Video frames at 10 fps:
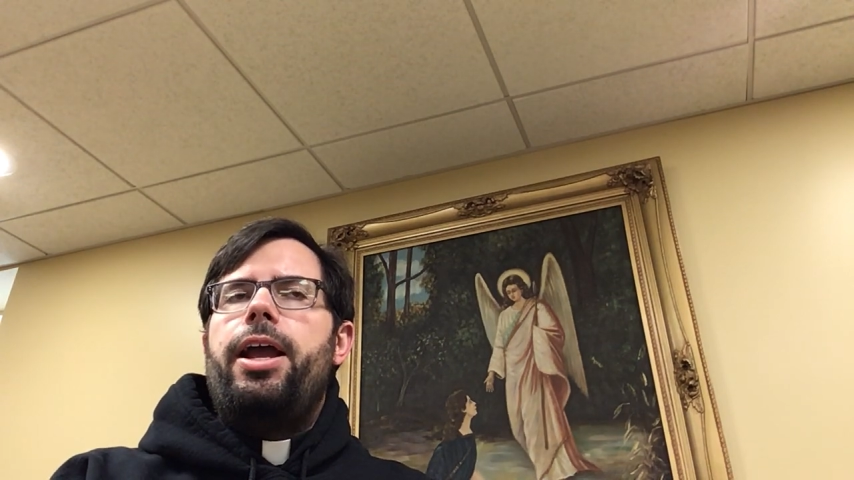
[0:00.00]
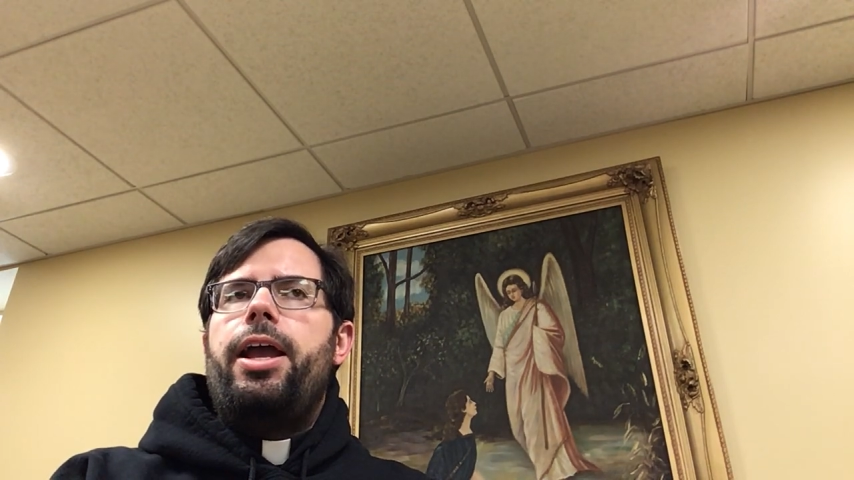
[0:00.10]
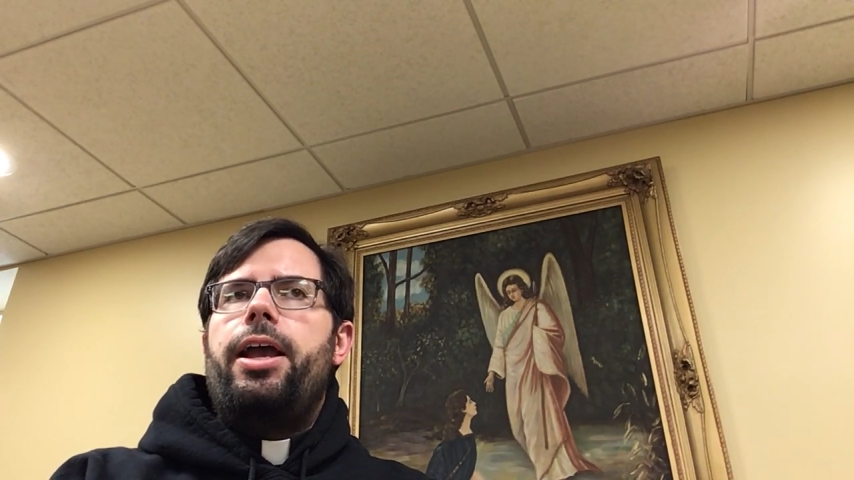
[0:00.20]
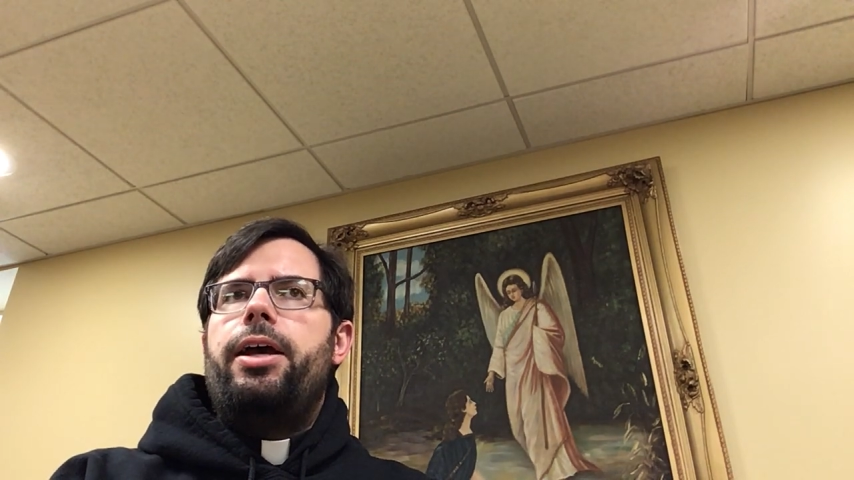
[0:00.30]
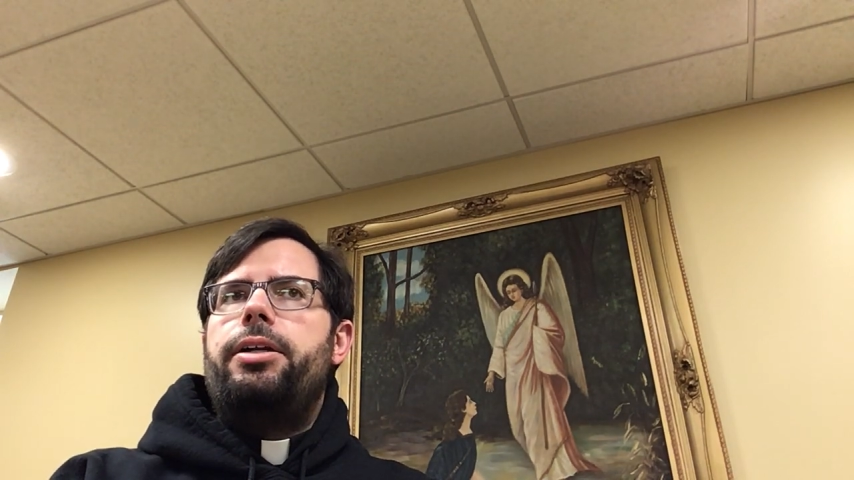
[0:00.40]

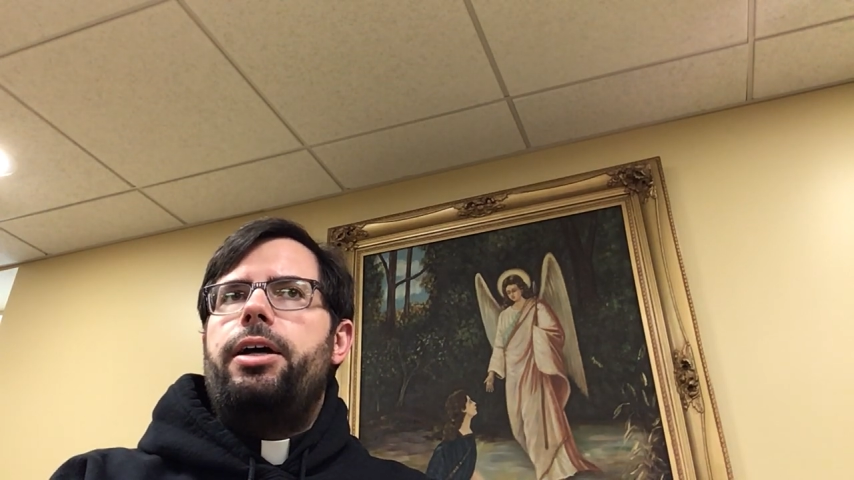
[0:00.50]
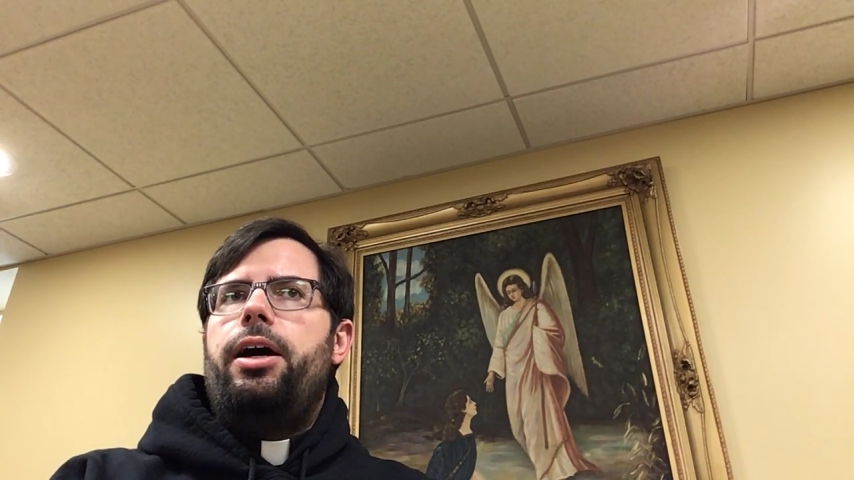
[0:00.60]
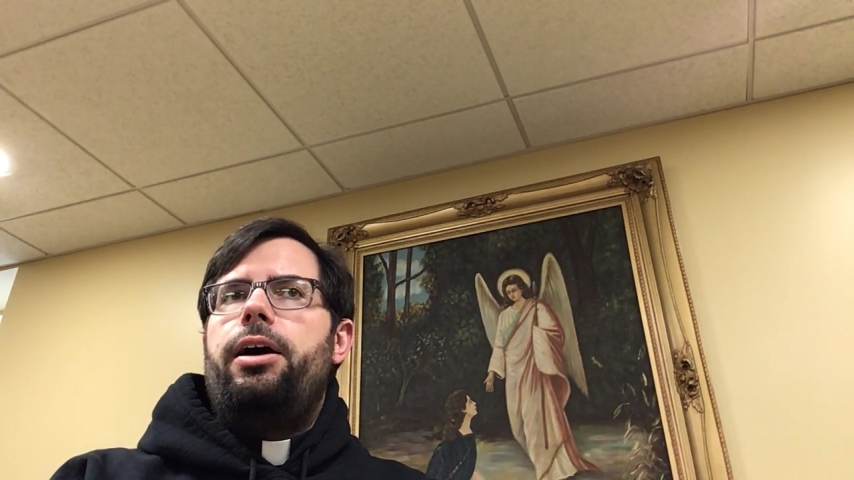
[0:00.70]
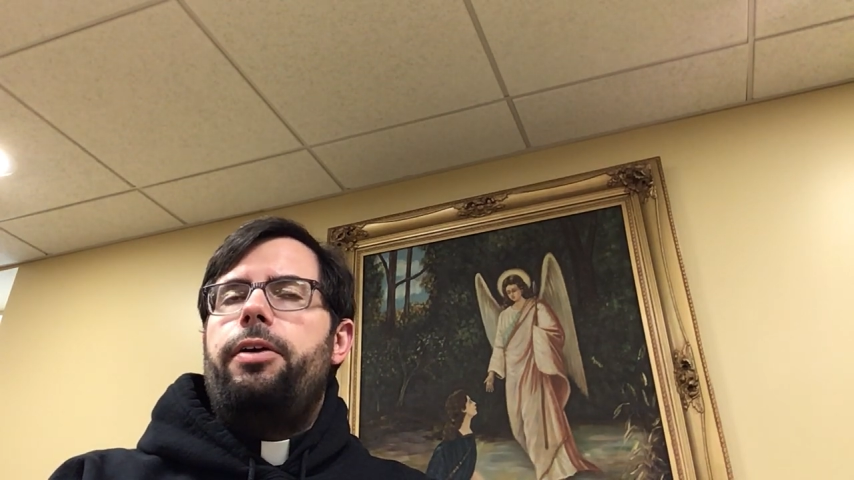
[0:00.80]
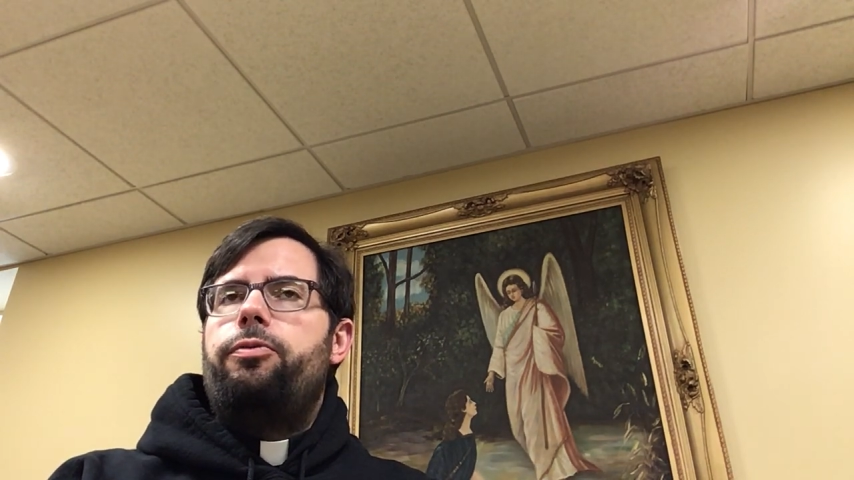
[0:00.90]
and
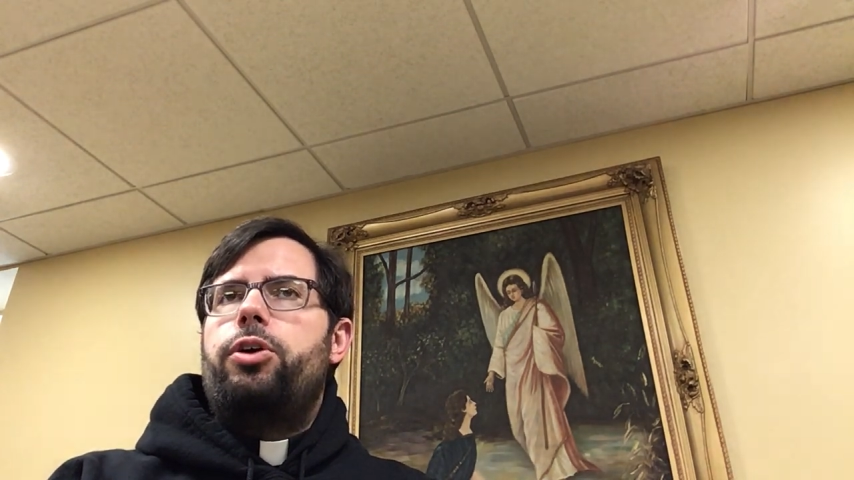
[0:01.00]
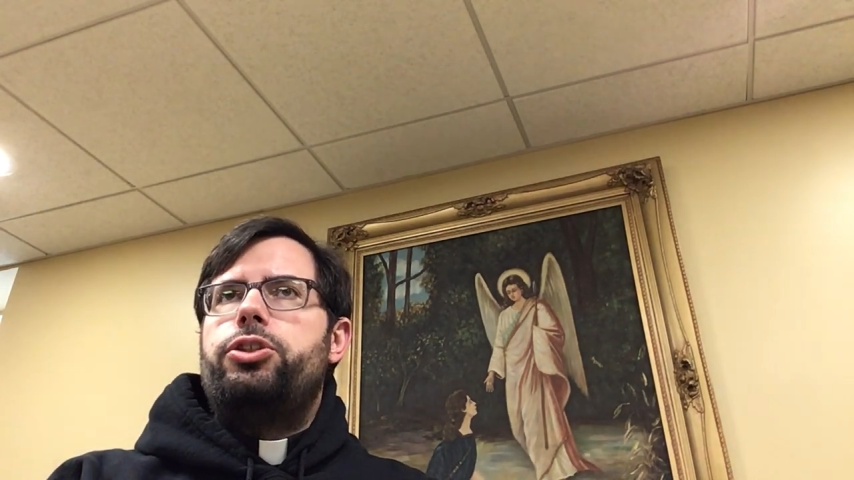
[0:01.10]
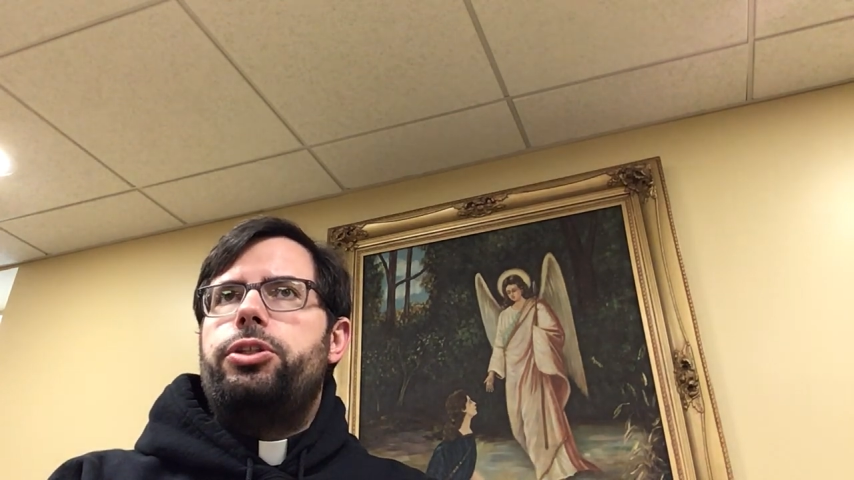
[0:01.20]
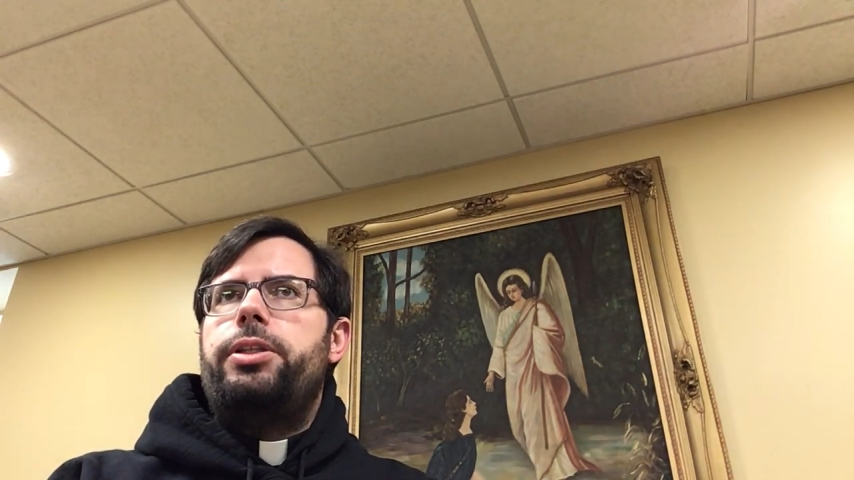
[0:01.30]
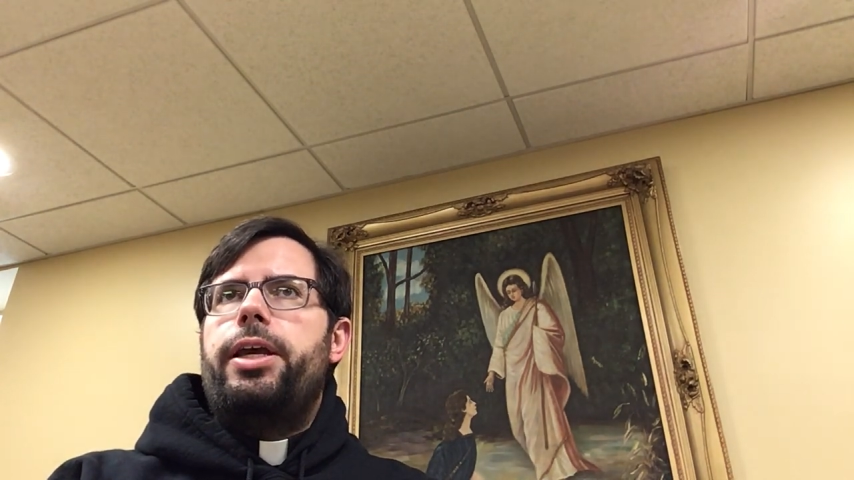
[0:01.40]

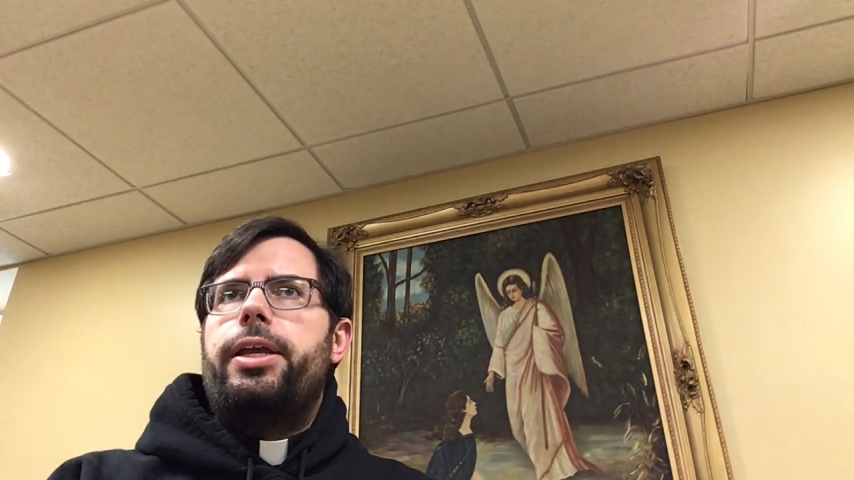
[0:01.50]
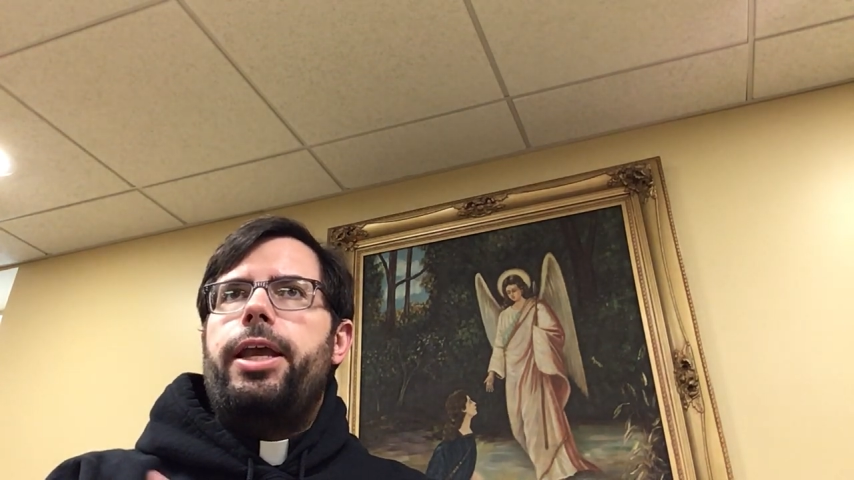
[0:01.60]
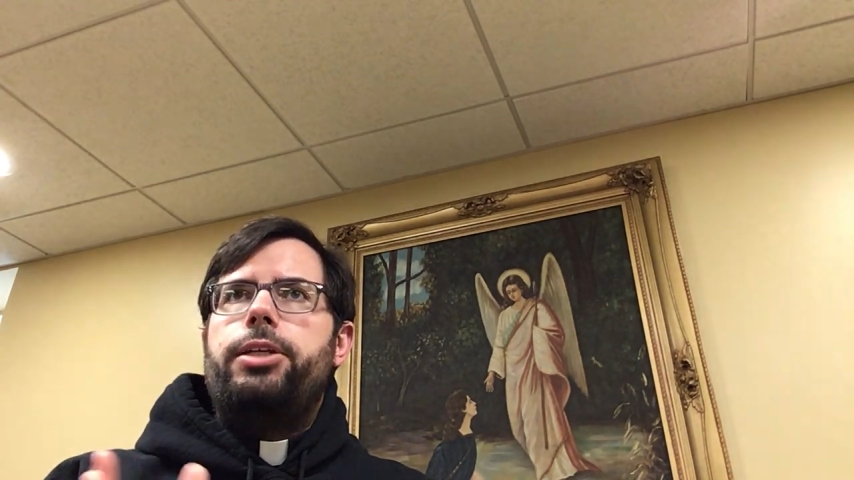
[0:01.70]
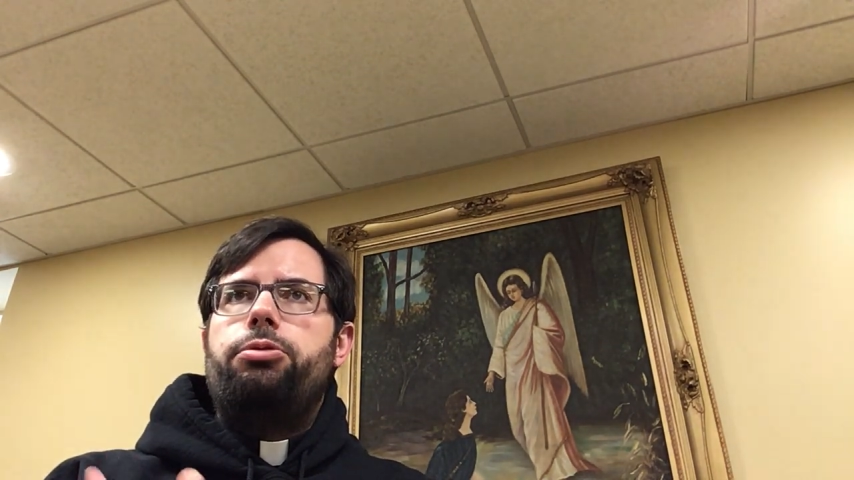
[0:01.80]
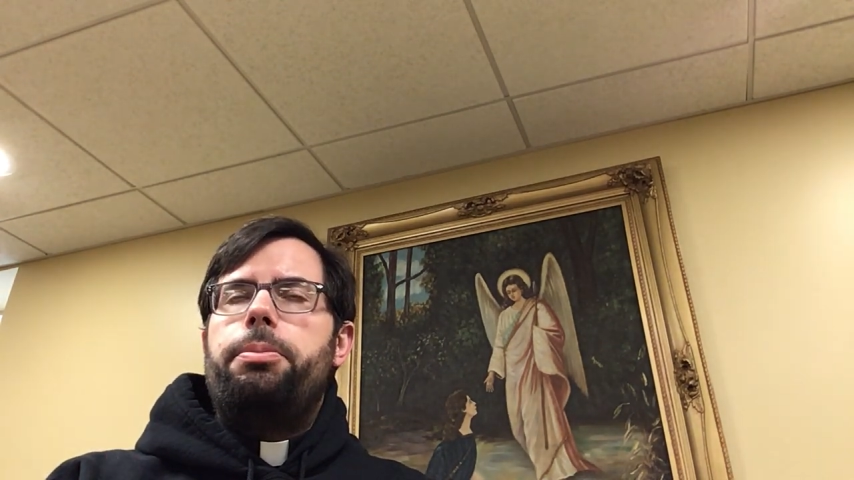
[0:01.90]
unfortunately in that
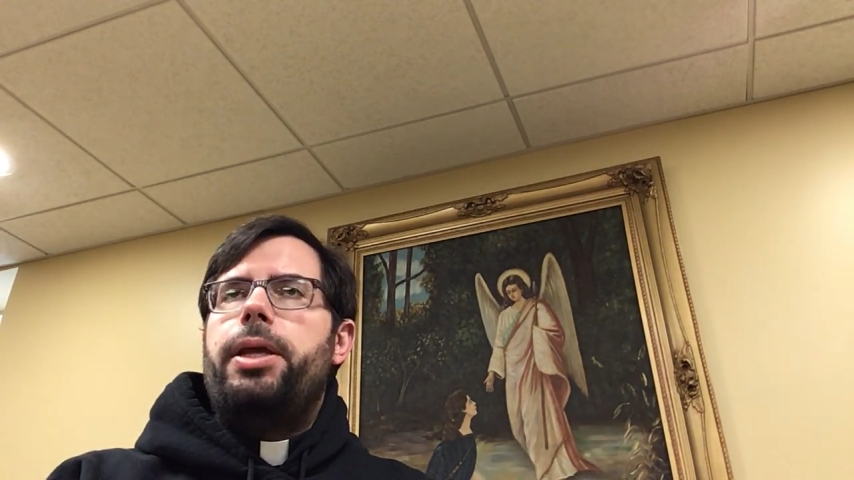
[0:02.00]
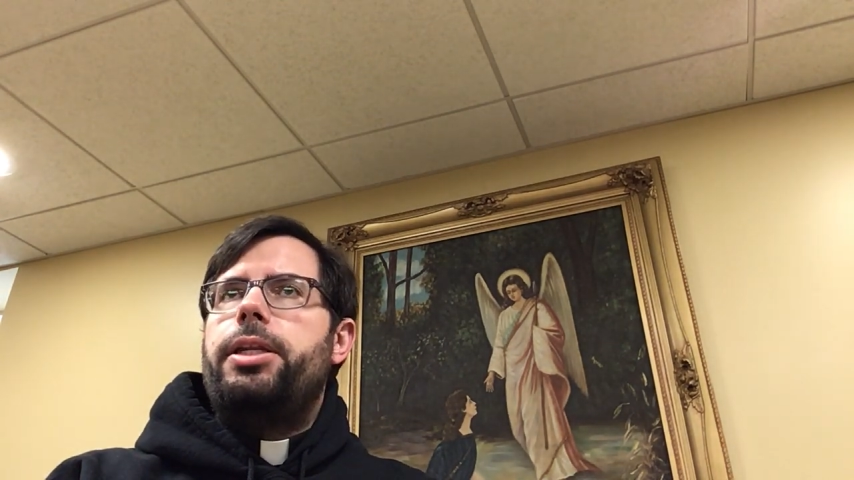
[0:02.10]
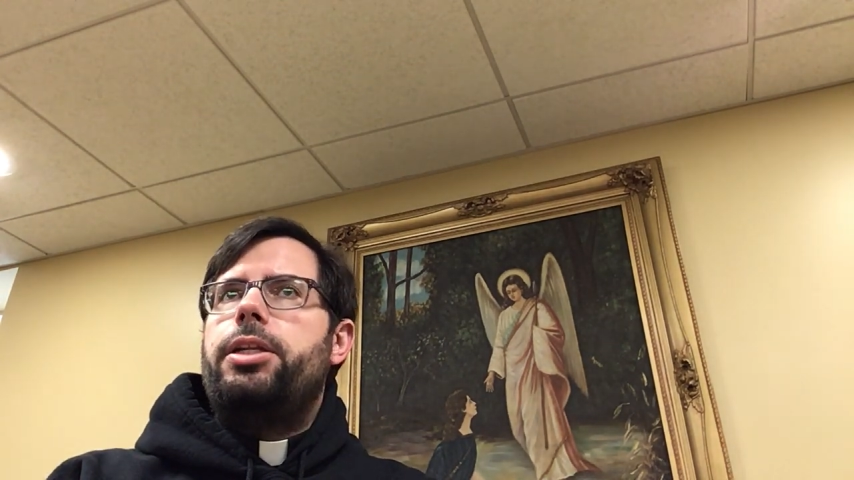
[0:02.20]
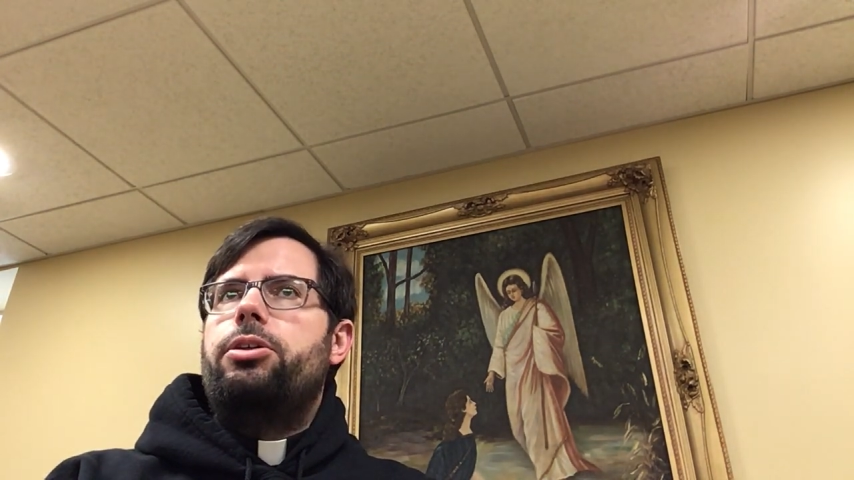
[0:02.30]
case we may need